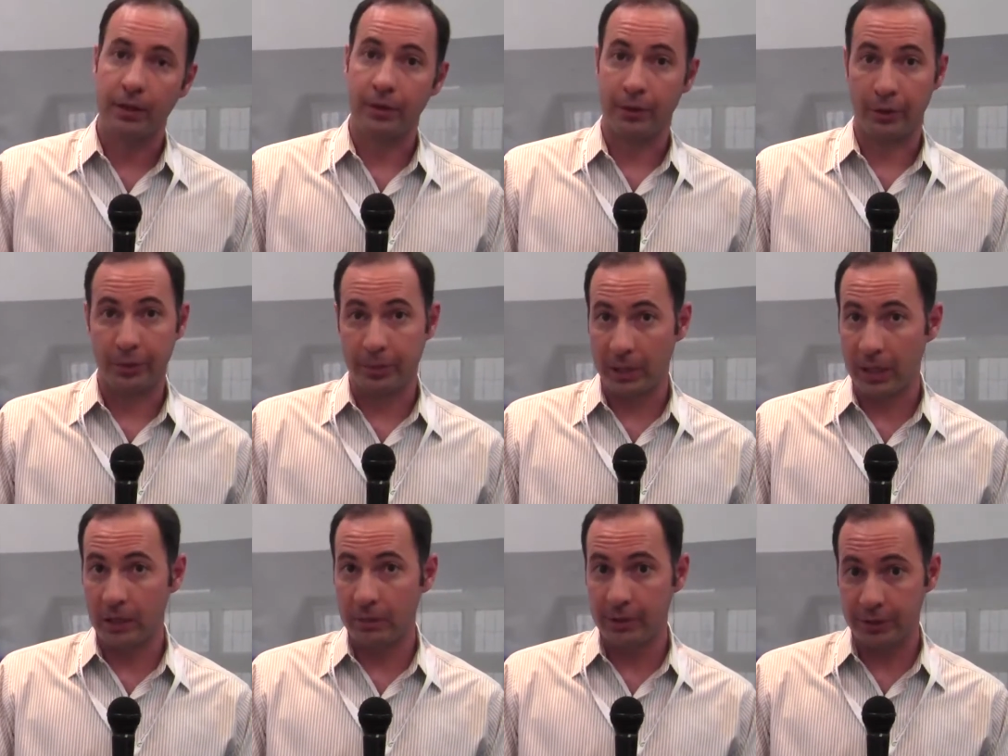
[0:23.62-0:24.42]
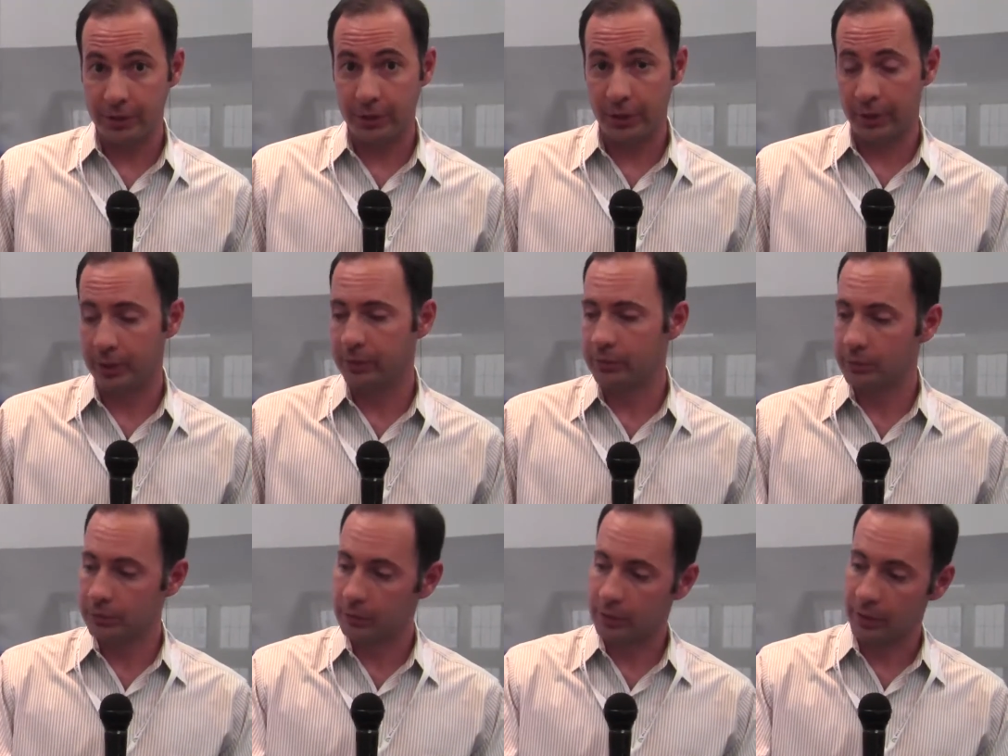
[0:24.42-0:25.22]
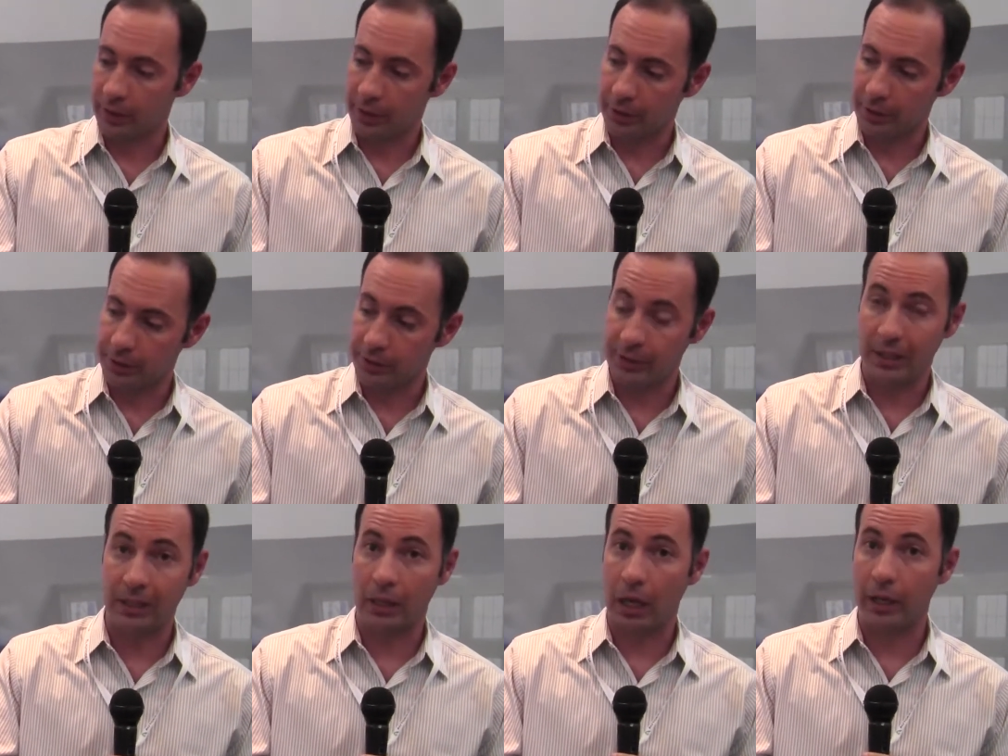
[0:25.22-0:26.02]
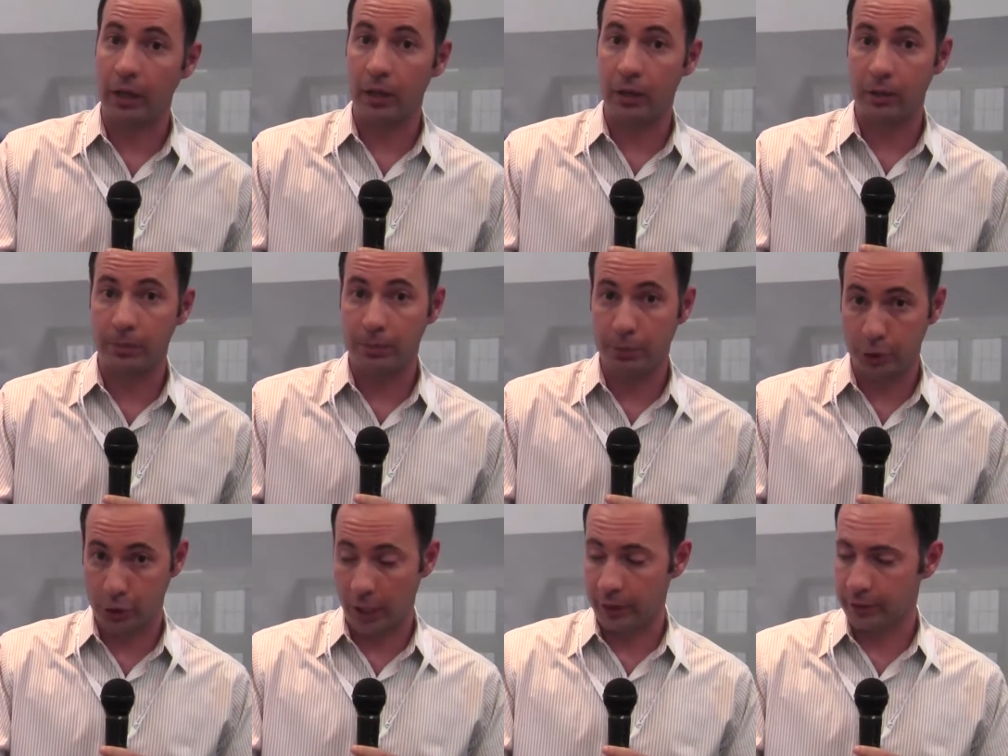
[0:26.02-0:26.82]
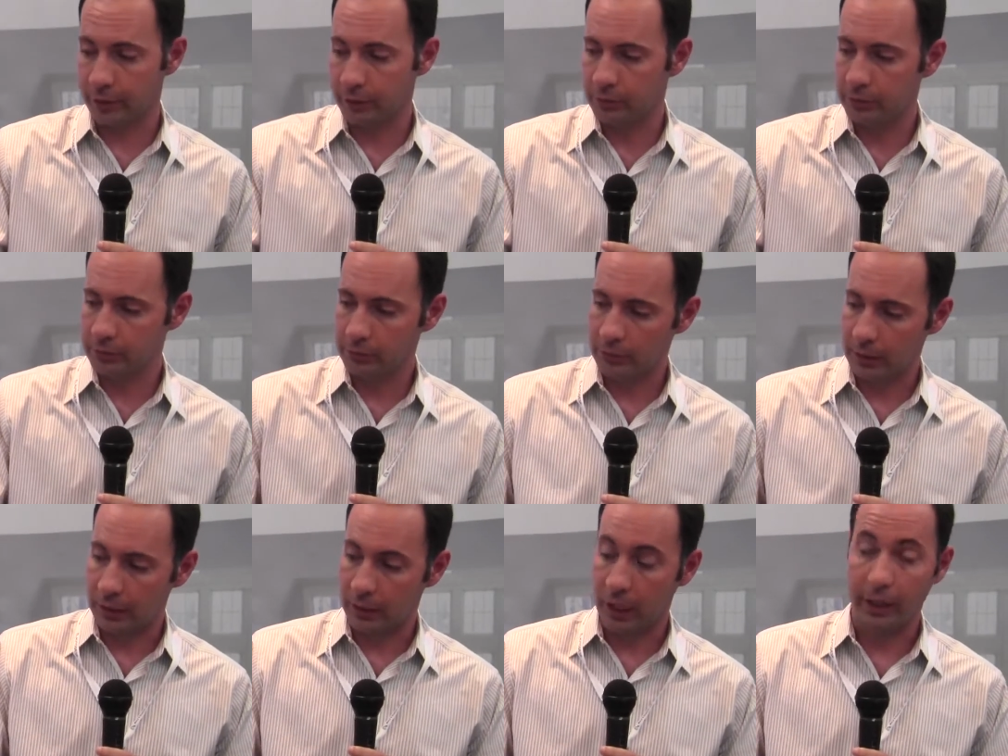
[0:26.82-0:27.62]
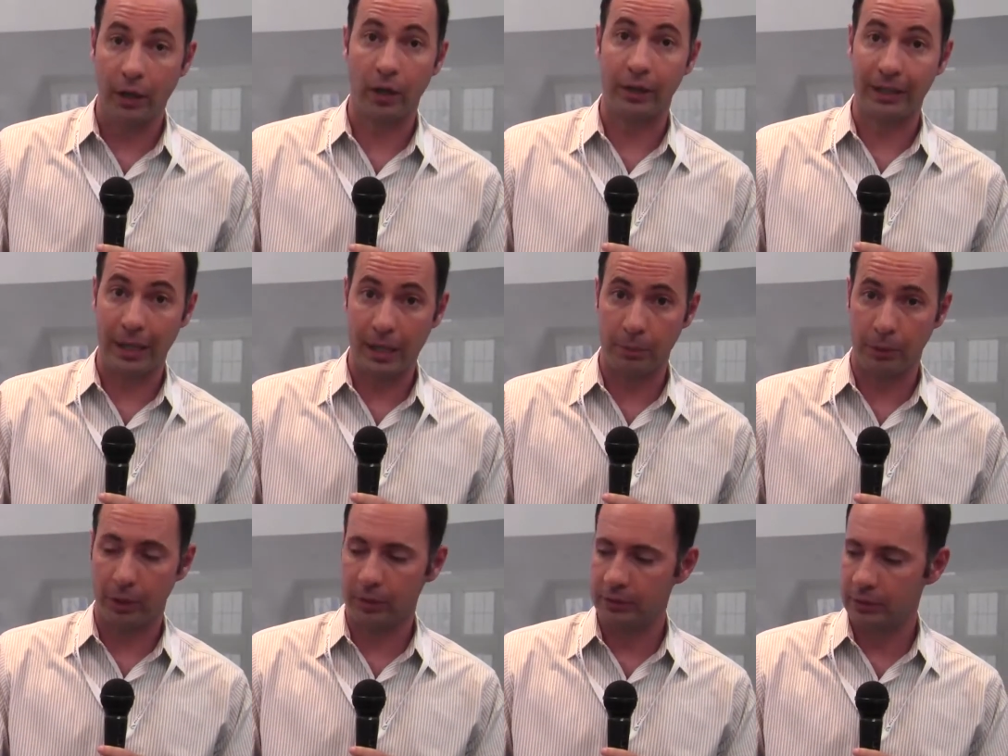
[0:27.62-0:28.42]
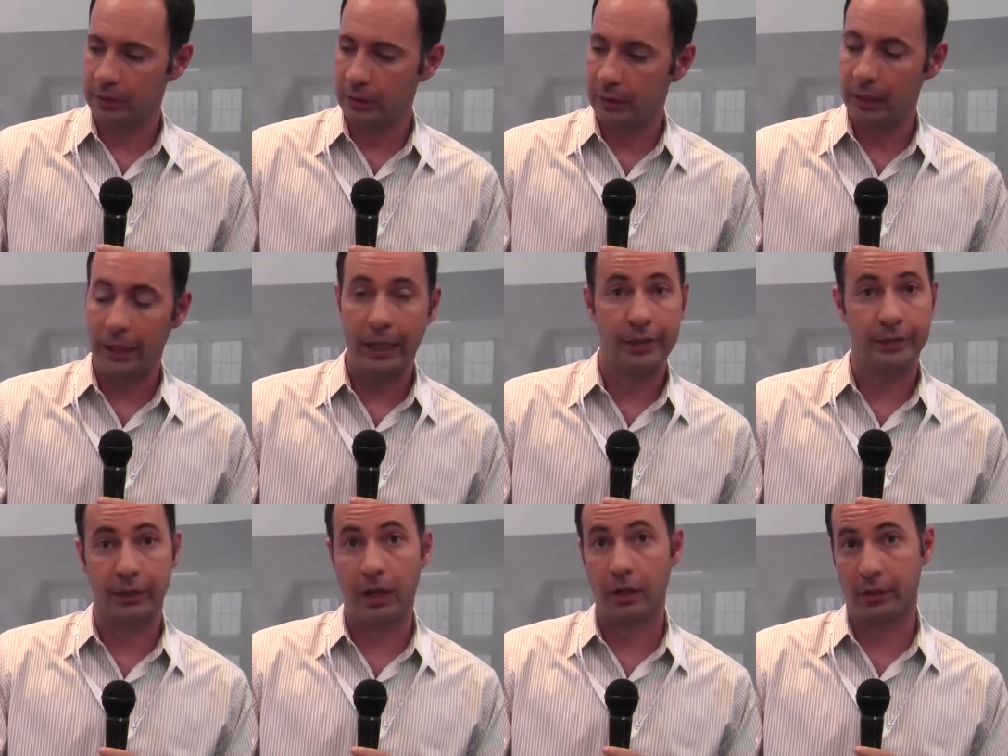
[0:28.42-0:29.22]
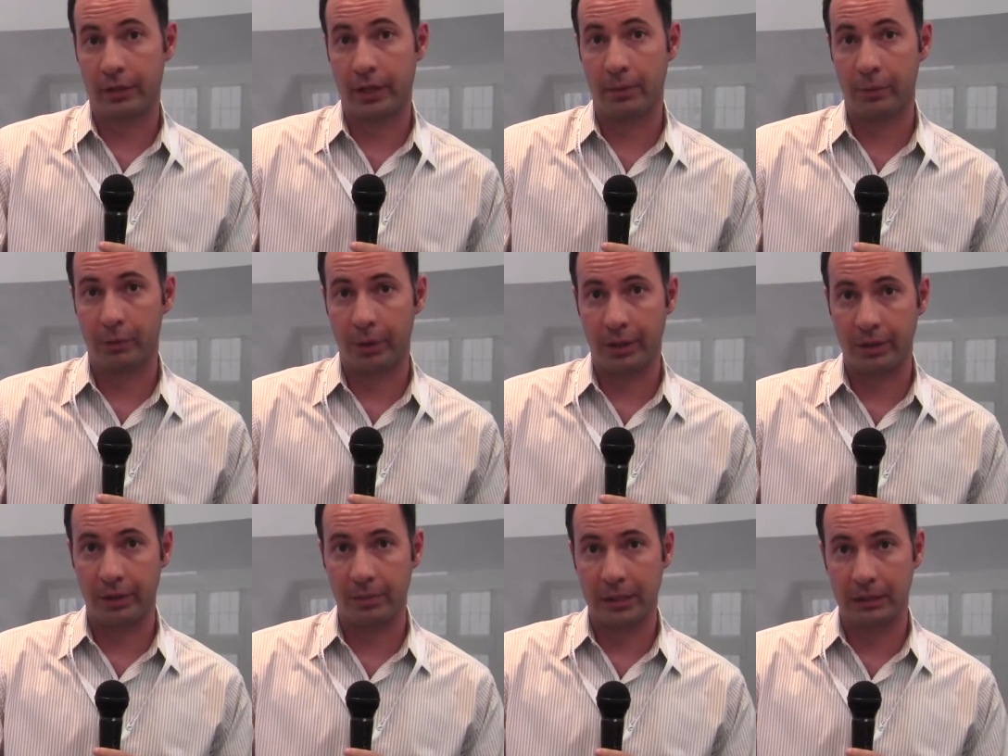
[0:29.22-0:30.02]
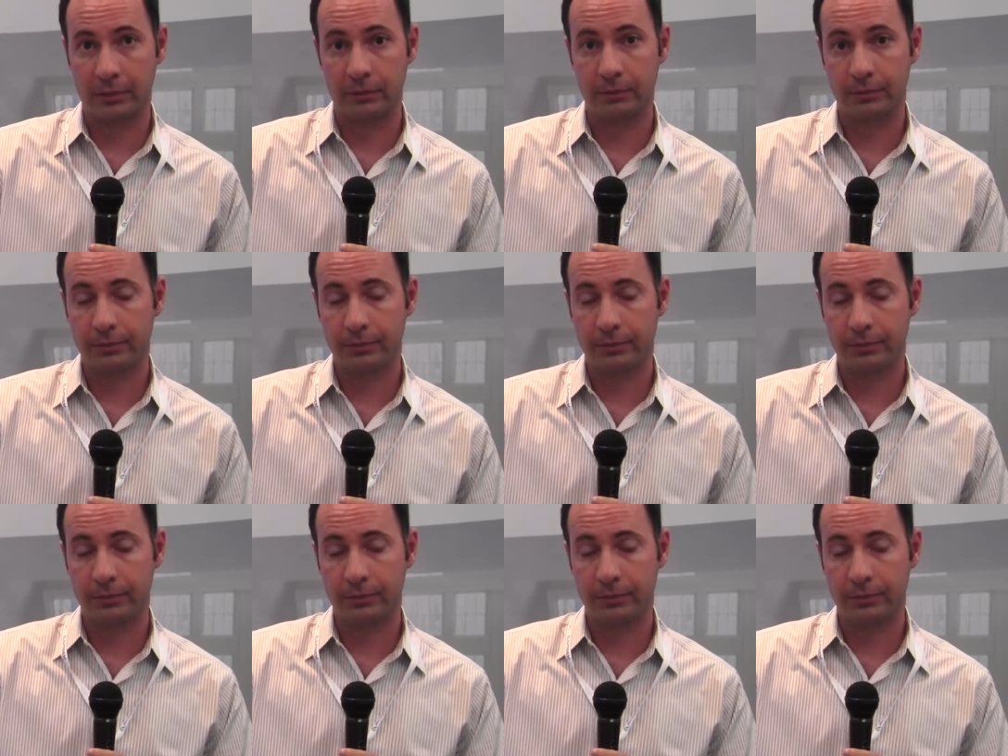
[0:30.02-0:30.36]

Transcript: There are three elements to it. There's an IR projector, an IR camera, and a color camera right in the middle.